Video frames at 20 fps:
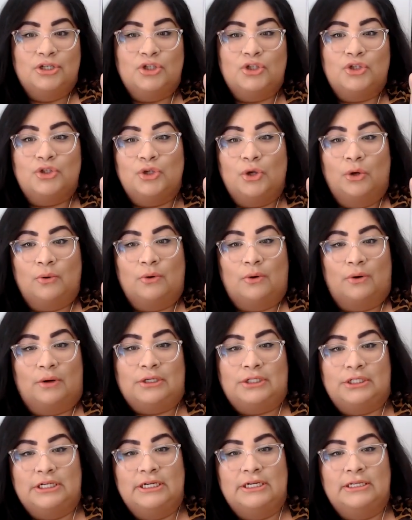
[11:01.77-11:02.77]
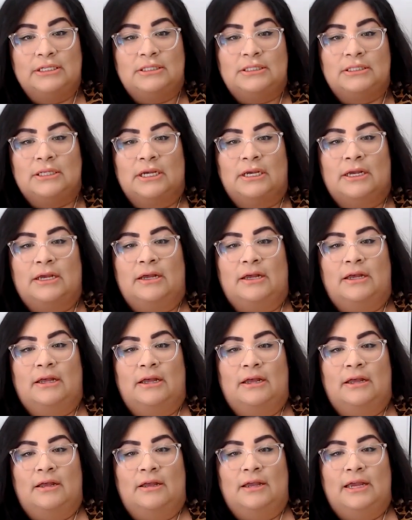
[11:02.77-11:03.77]
So gorgeous.
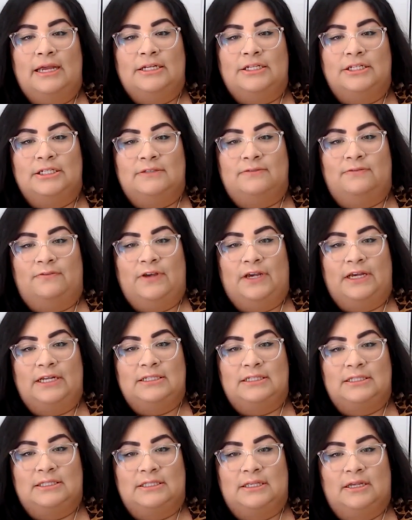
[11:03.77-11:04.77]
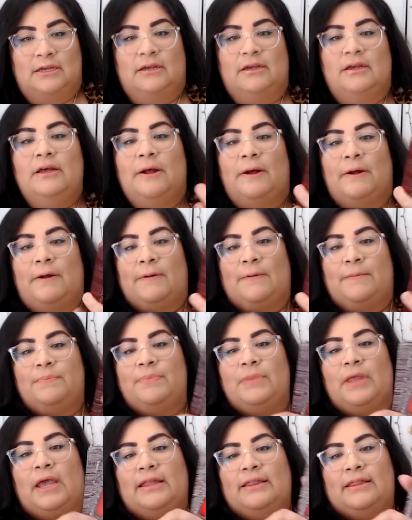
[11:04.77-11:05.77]
It just fits.
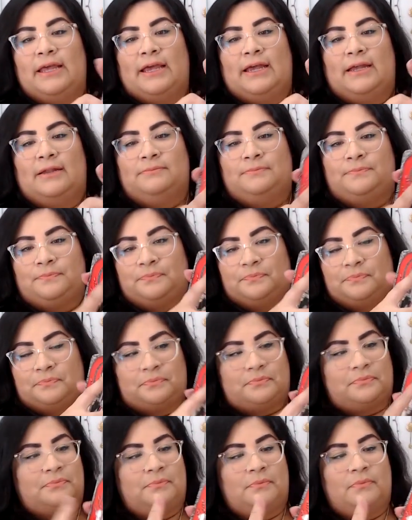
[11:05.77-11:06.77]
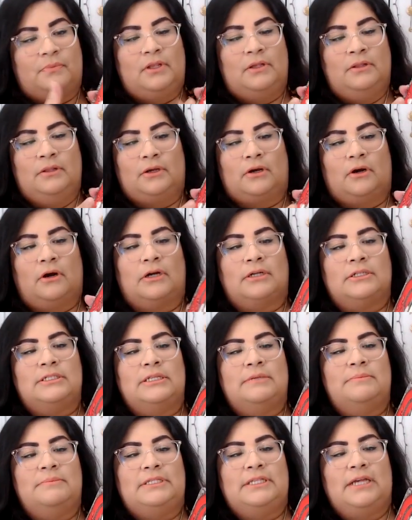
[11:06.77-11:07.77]
And then the cards
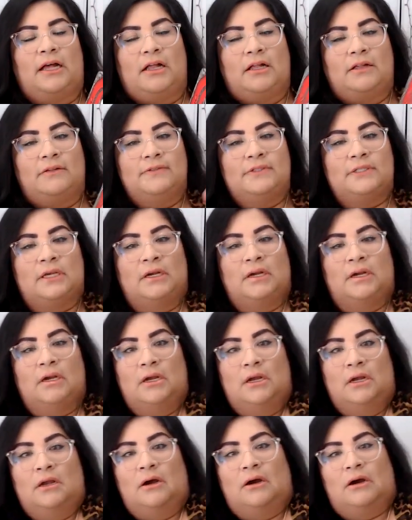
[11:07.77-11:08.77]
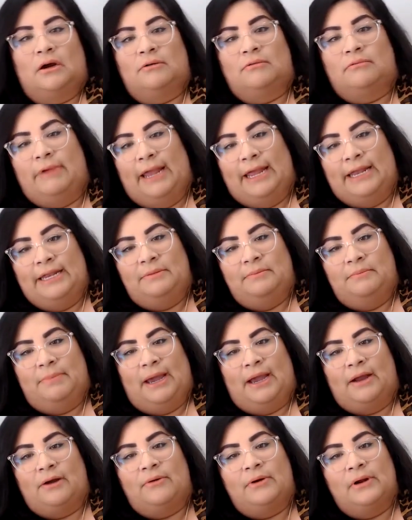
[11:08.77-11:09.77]
themselves are red
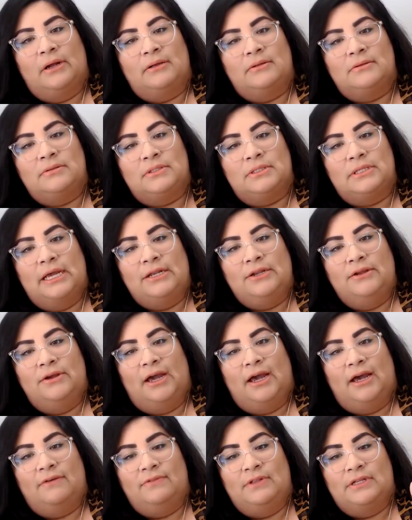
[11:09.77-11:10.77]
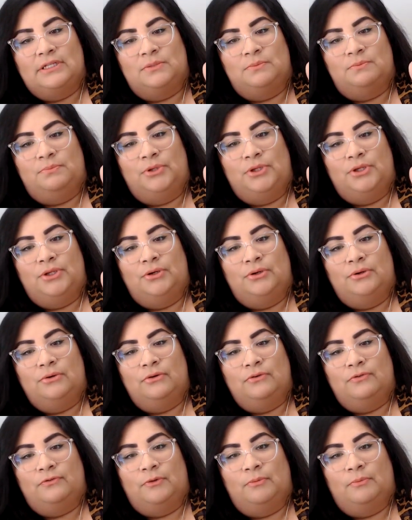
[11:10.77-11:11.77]
backgrounds, and you have this
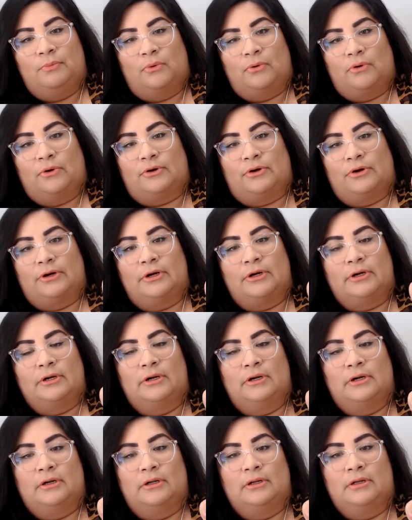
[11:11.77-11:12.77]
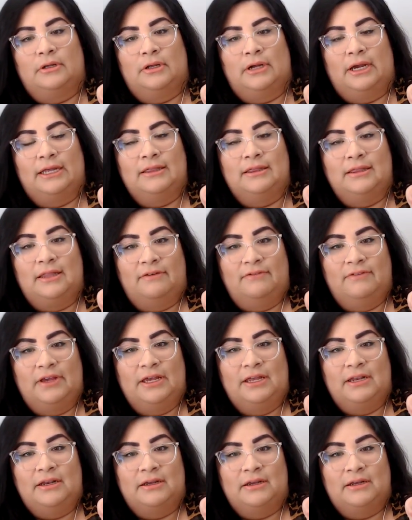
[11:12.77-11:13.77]
beautiful border. I love
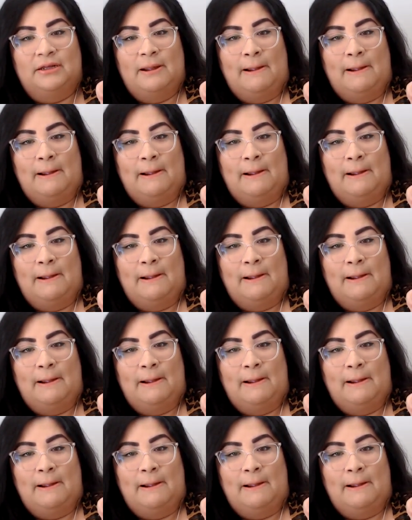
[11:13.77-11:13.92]
it.